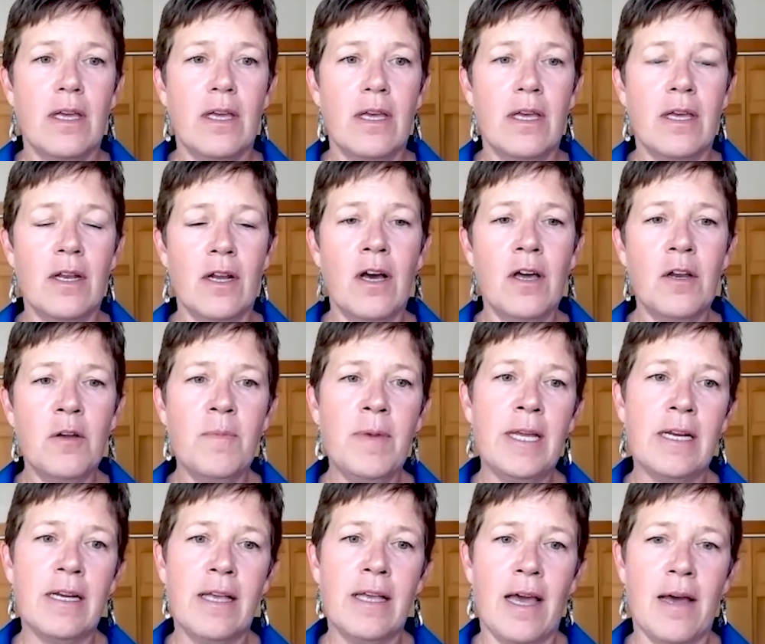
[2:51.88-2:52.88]
In
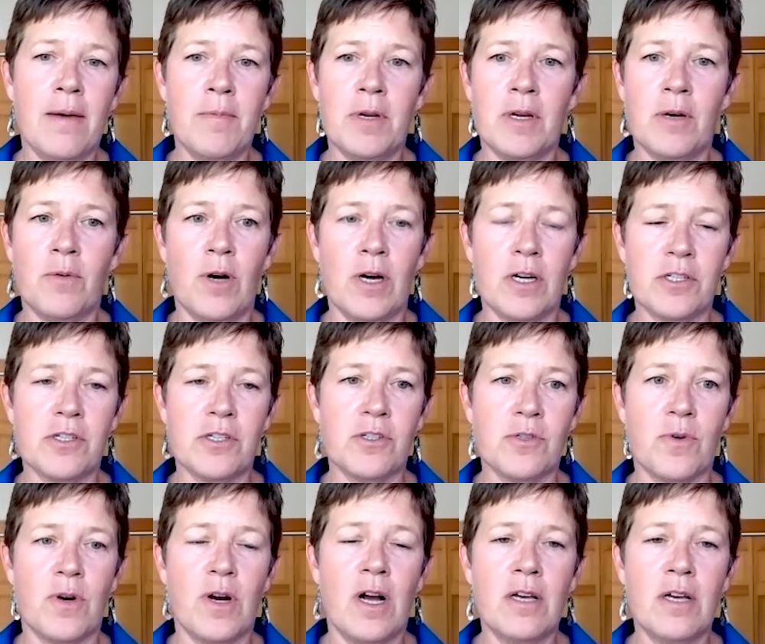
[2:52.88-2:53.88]
automated cabinet
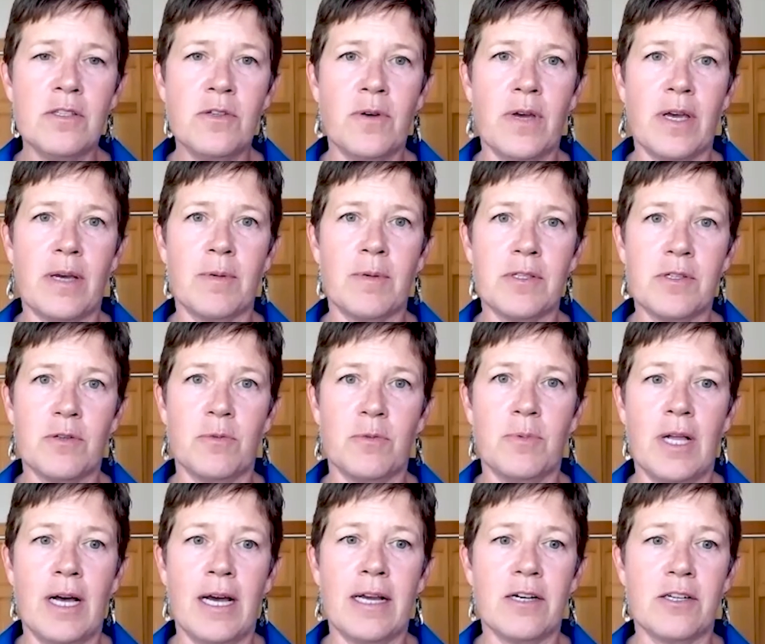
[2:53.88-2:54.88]
washers, we're also able to
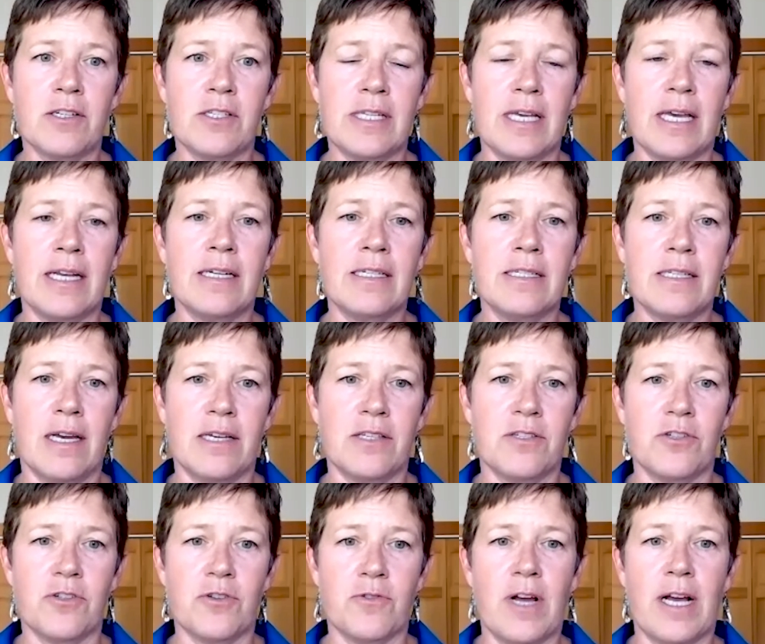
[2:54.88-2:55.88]
apply our
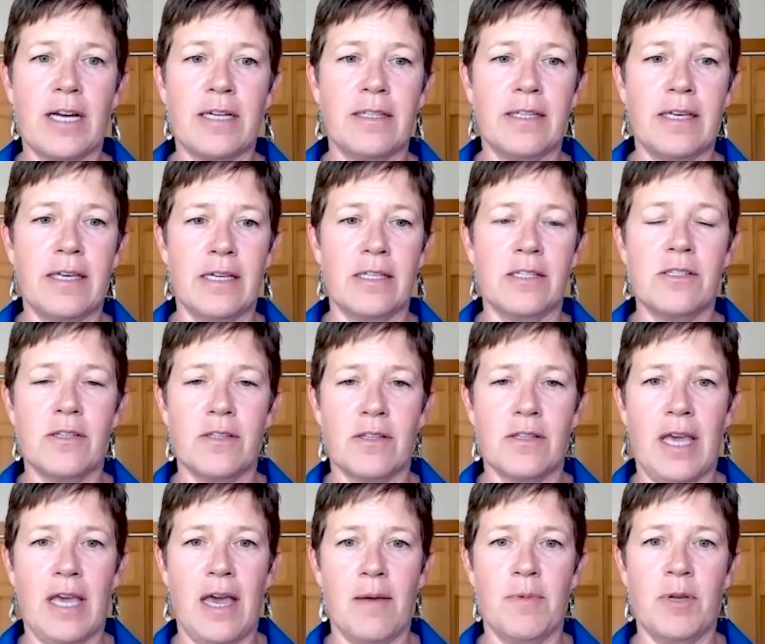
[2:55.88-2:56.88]
sanitizer directly into the
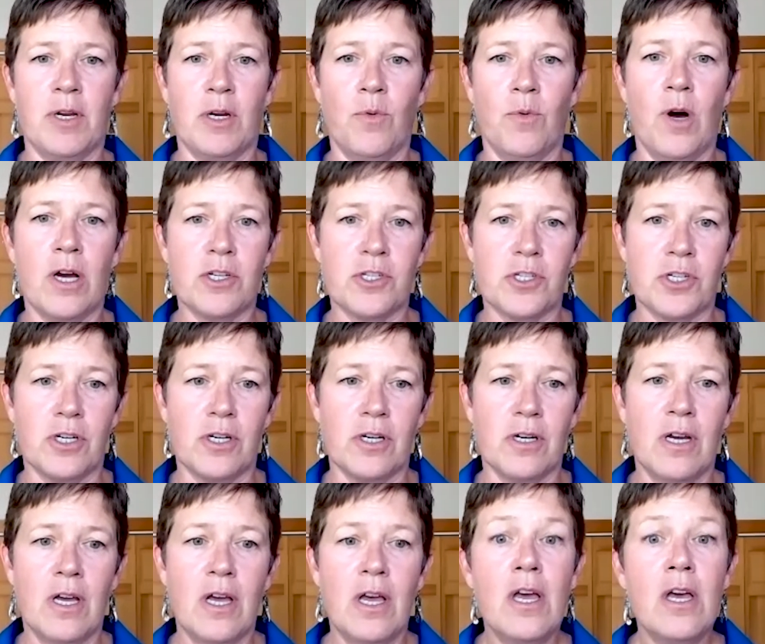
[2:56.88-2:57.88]
cabinet
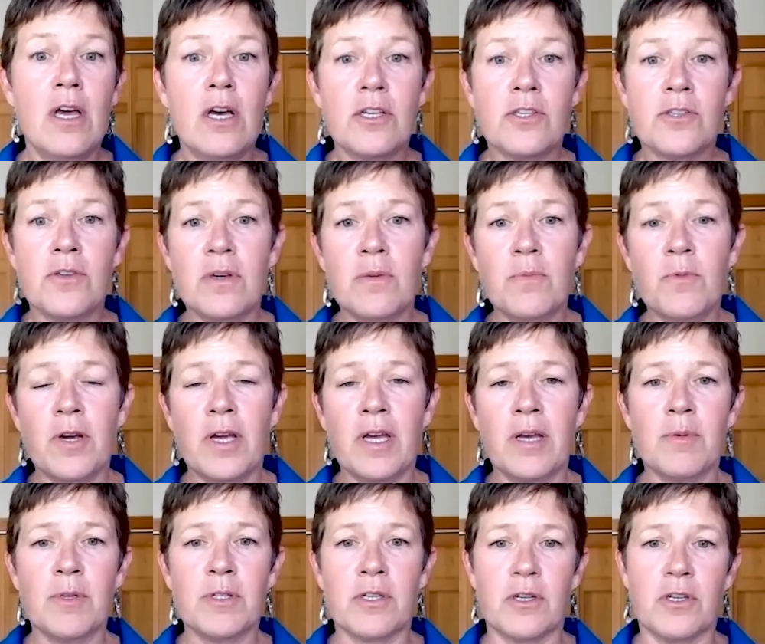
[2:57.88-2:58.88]
washer. So then we're
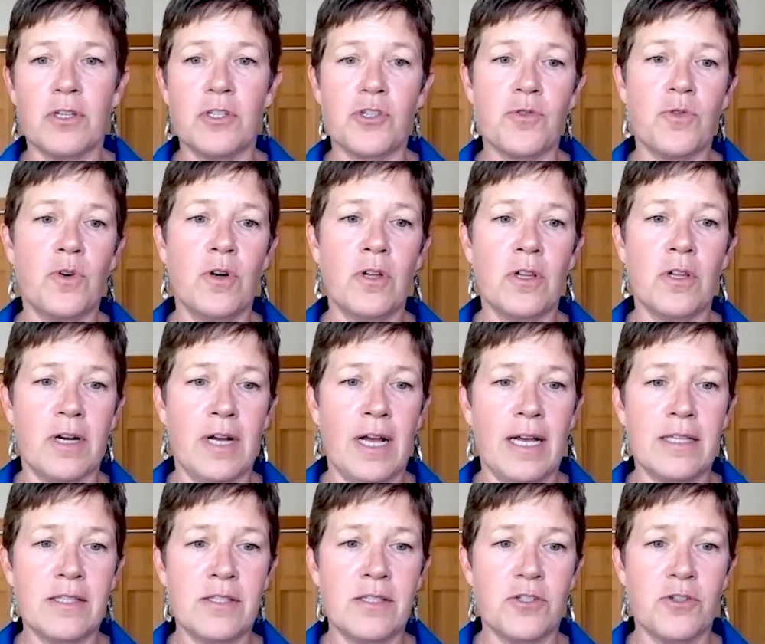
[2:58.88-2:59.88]
able to control our
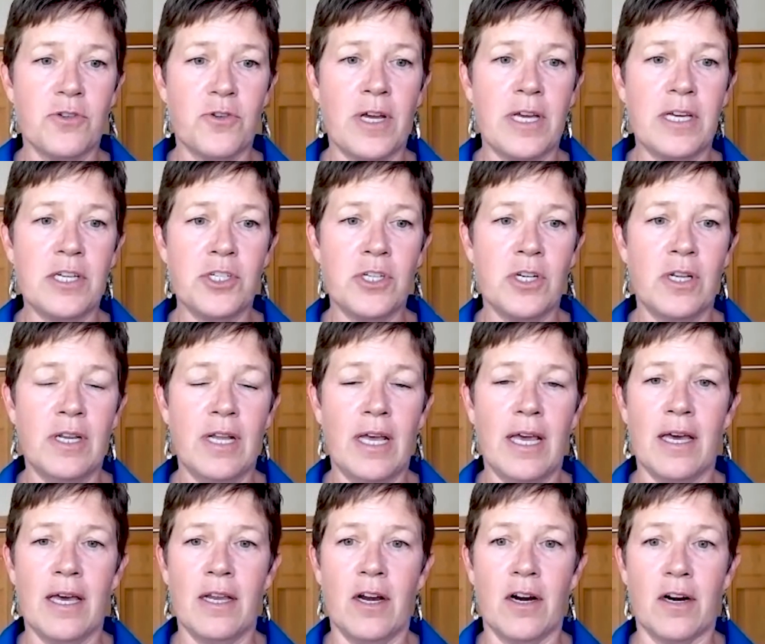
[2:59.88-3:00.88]
concentration
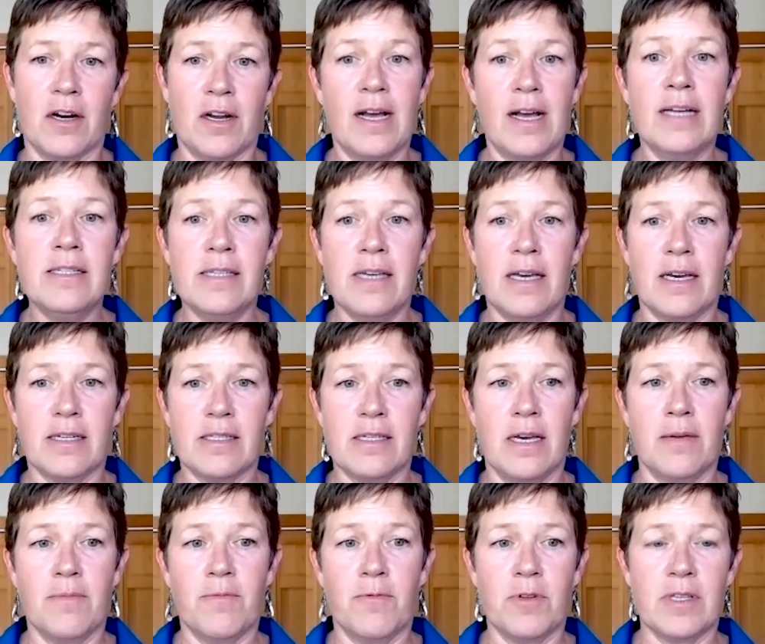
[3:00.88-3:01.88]
and our contact
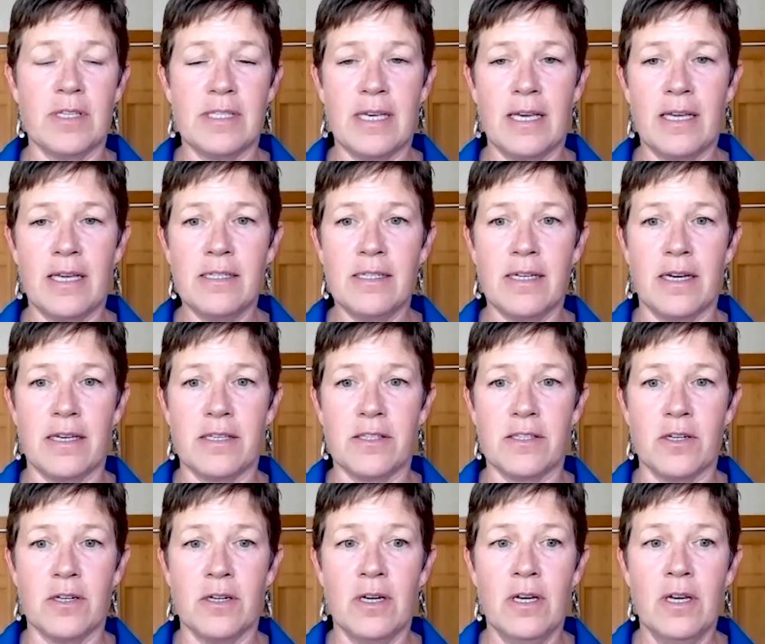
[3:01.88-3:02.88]
time for the
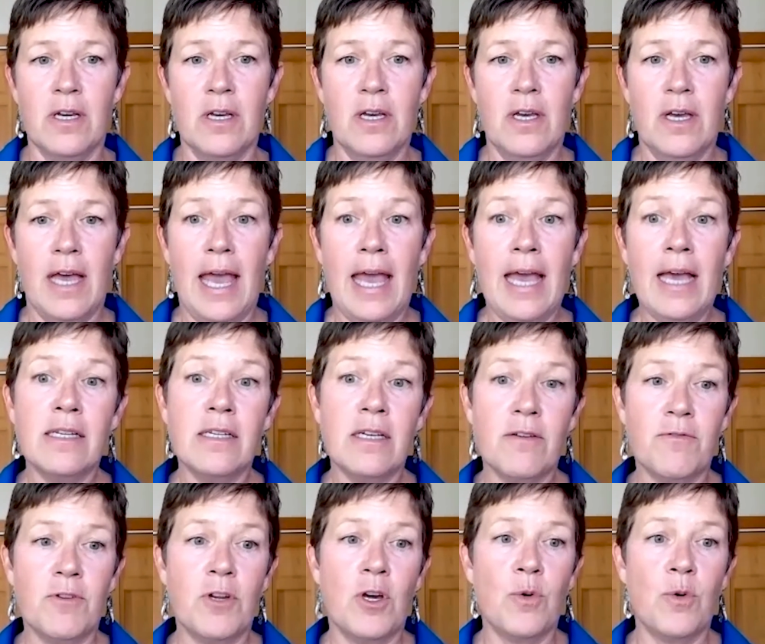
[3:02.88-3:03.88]
sanitizer and have no